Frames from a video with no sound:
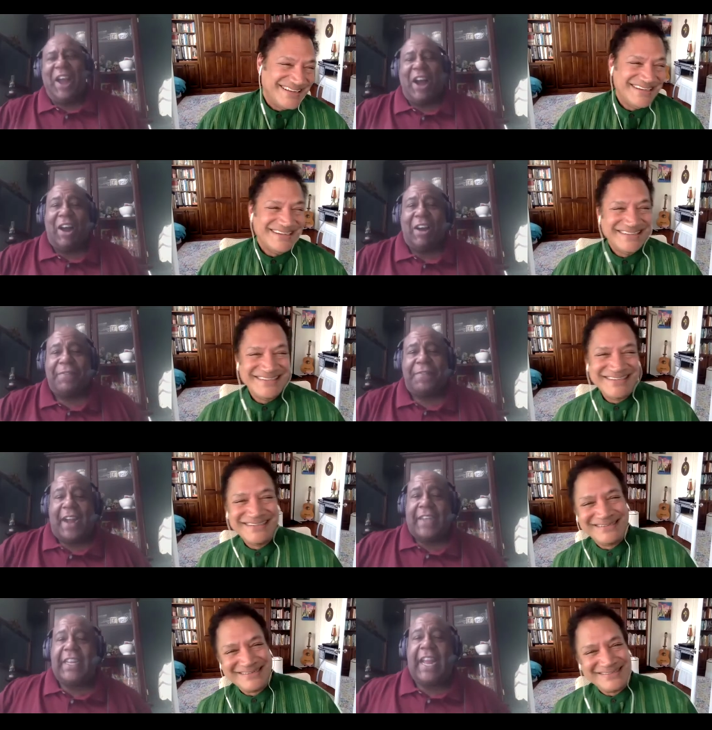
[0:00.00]
Speaker 1: are
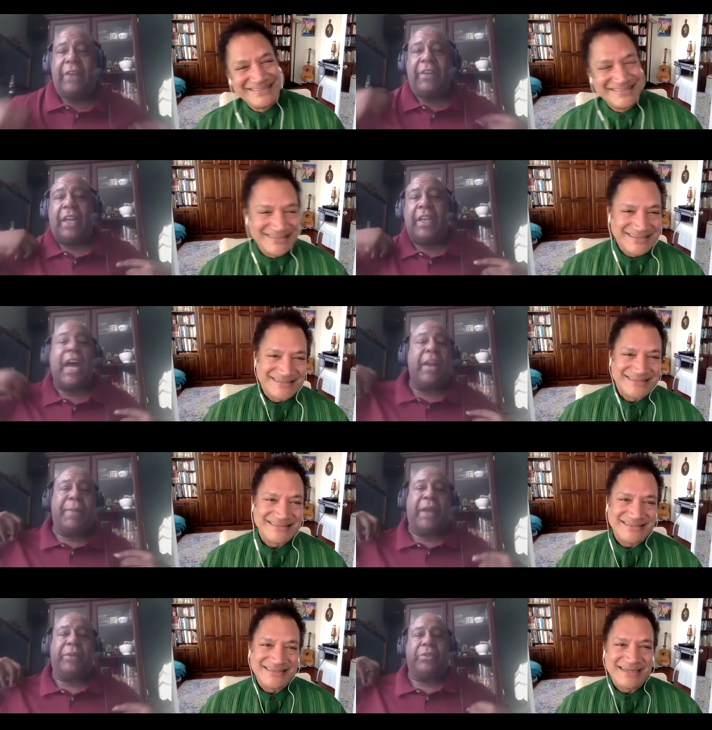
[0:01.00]
finding out a lot
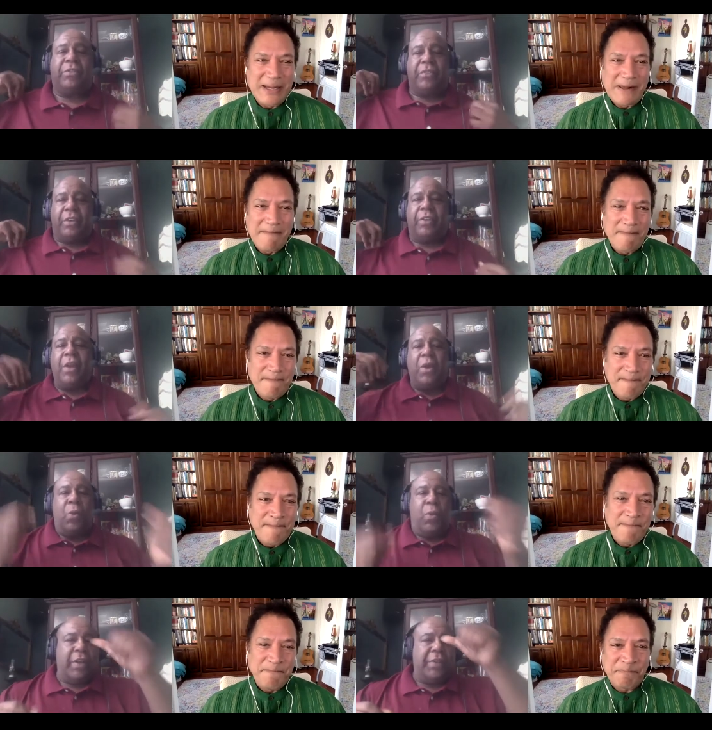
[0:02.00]
about you sir
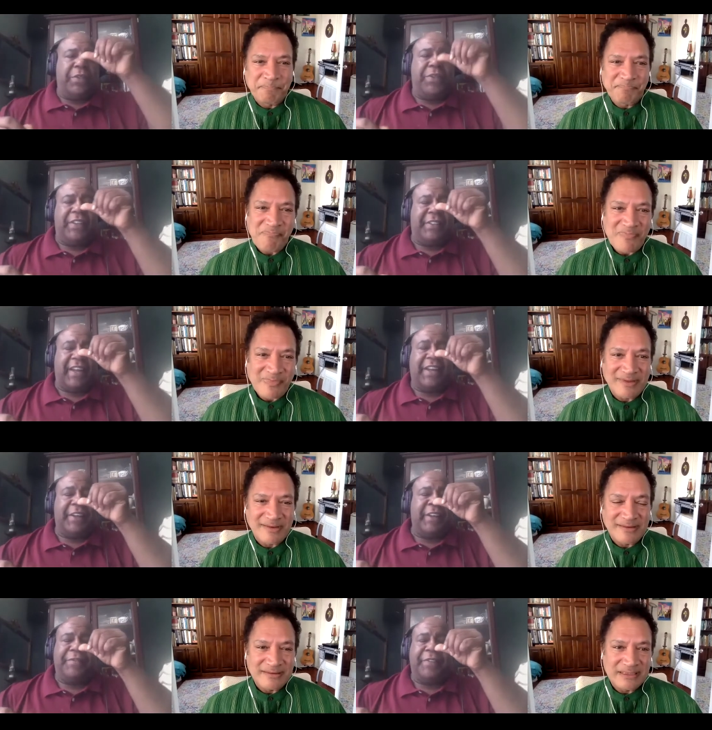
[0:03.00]
one mm. of the things that i
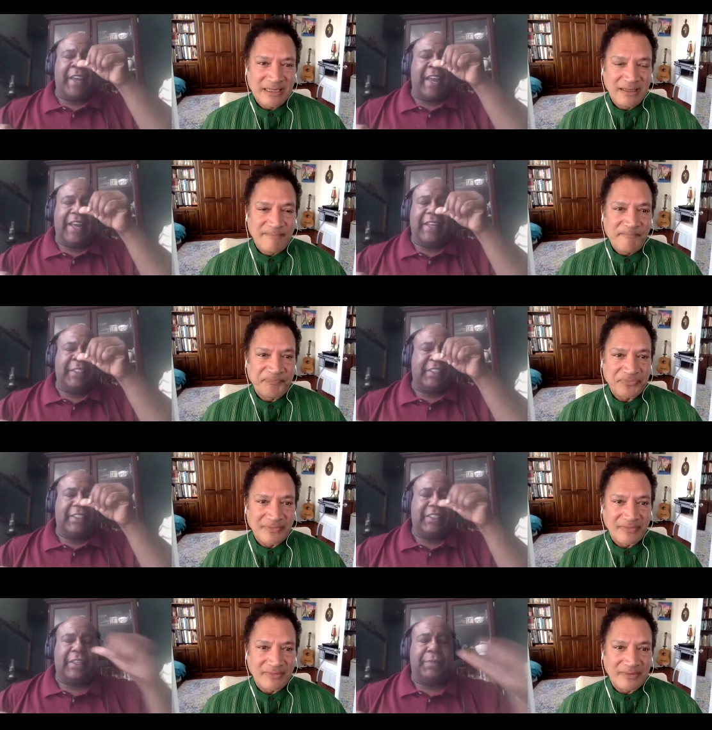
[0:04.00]
love as
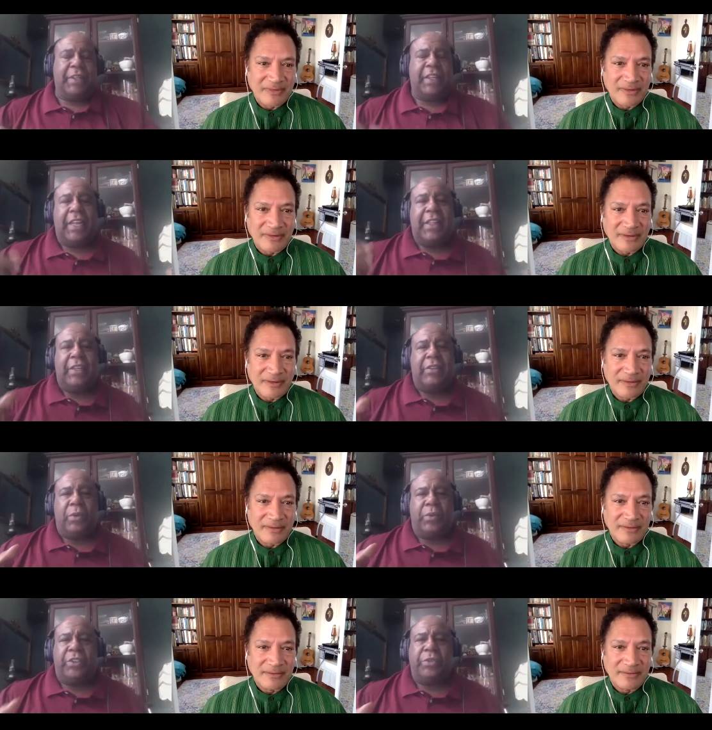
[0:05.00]
something that i think that
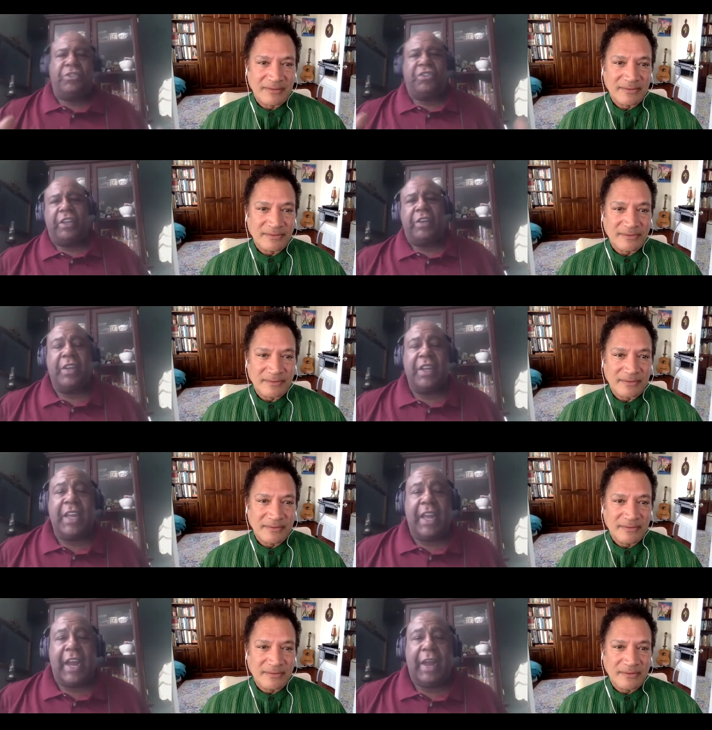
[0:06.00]
we do share
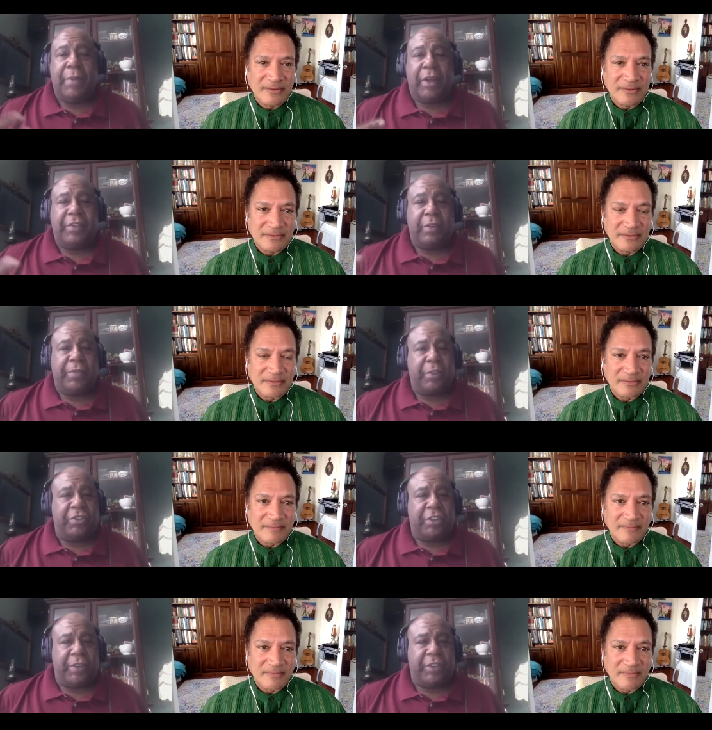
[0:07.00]
i'm also first
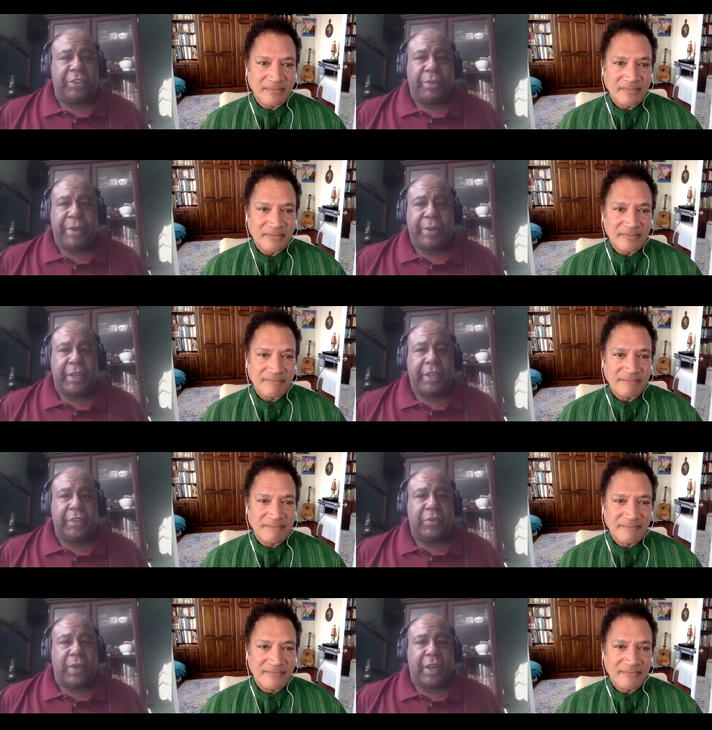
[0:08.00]
generation american
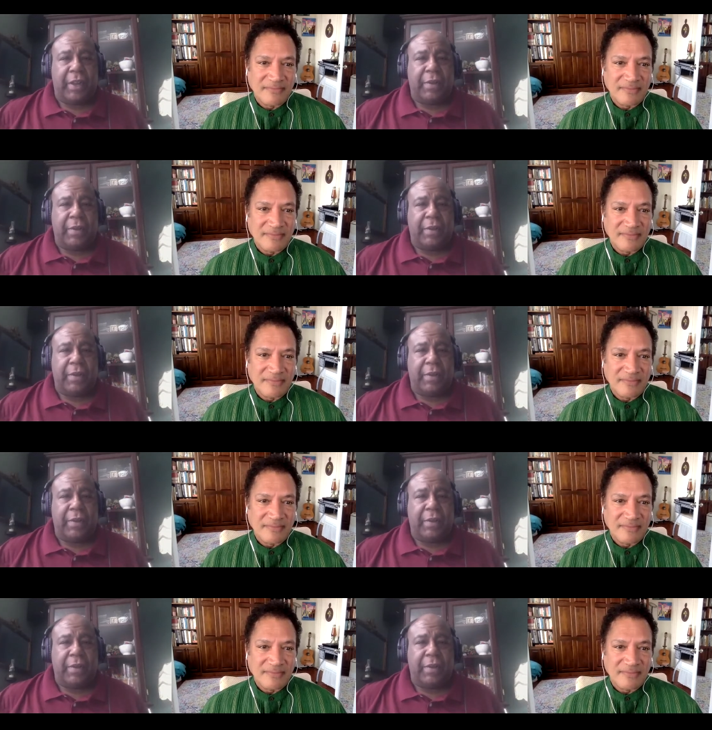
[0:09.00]
as well